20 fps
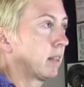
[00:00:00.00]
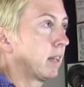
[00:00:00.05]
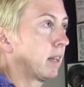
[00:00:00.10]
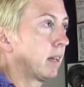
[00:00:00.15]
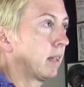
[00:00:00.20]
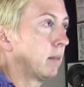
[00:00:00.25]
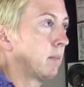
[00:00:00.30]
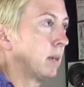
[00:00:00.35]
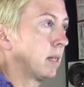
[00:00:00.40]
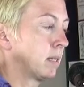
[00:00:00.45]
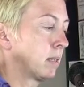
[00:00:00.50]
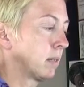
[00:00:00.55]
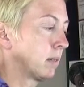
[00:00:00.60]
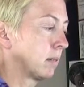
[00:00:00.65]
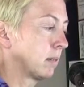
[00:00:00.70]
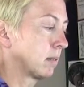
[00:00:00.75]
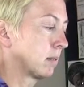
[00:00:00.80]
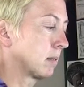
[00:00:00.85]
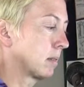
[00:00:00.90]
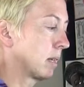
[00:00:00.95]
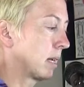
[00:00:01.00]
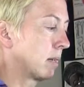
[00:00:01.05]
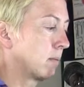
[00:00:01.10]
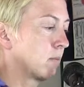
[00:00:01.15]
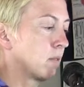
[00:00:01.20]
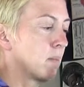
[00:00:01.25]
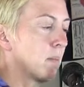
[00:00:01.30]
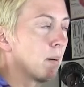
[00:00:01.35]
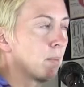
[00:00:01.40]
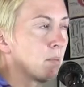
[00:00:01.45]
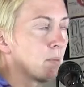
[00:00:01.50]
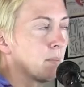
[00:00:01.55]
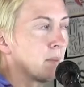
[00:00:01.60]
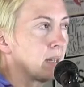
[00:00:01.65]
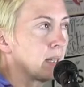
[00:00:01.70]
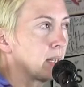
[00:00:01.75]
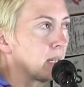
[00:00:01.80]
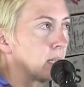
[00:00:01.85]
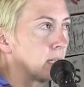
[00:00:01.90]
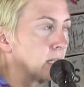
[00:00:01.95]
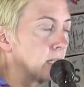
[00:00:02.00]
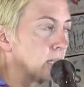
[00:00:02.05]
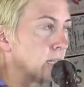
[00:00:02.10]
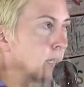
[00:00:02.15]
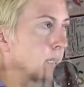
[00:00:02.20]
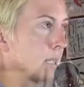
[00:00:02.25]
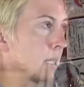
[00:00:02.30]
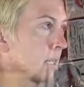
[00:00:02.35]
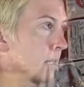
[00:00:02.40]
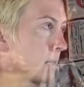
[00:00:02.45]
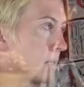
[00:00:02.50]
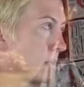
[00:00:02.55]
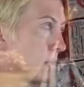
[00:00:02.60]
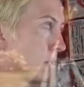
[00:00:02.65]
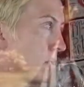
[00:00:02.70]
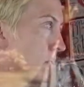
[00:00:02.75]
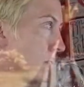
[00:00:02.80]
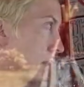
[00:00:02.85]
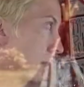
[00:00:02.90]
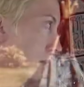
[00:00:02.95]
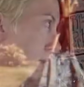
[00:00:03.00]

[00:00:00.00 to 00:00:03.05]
to the elementals and remember my Indian ancestry